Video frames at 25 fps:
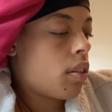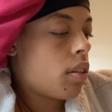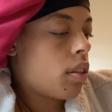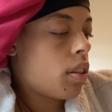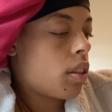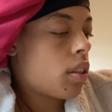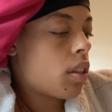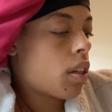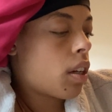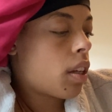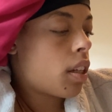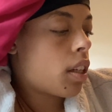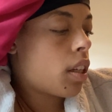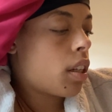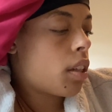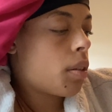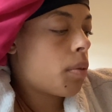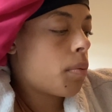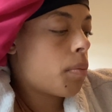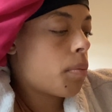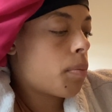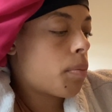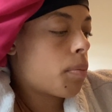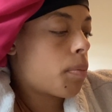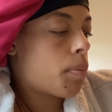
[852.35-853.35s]
Yunnan,
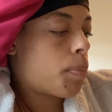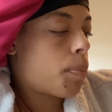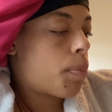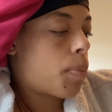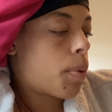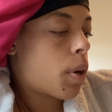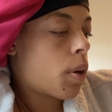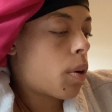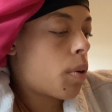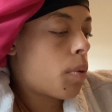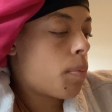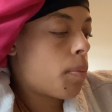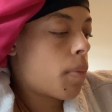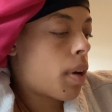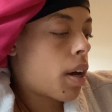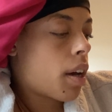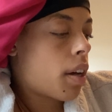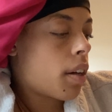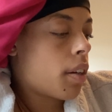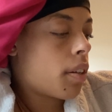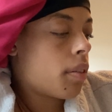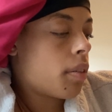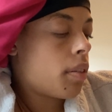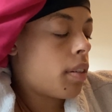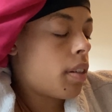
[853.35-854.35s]

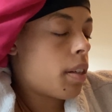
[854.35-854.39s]
Burma,